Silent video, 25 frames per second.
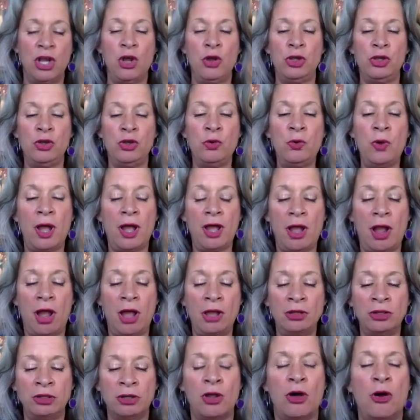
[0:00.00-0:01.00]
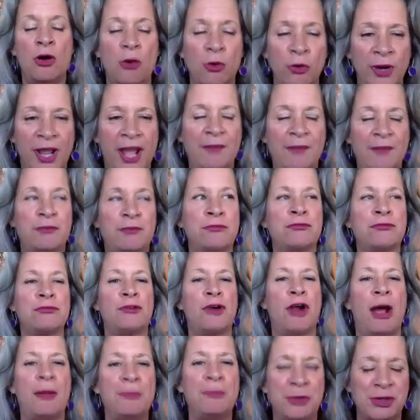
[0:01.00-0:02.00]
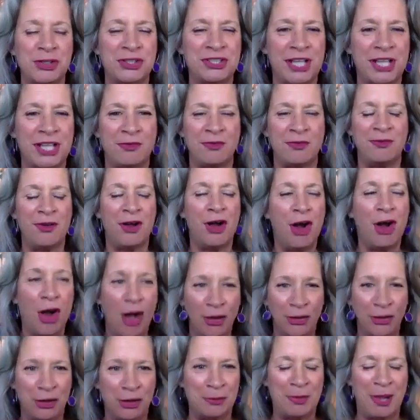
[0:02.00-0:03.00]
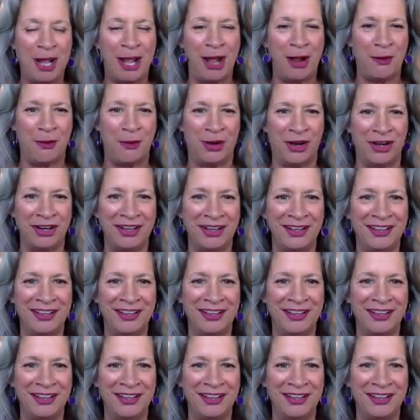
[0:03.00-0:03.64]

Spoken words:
you alone have robbed yourself of all your power.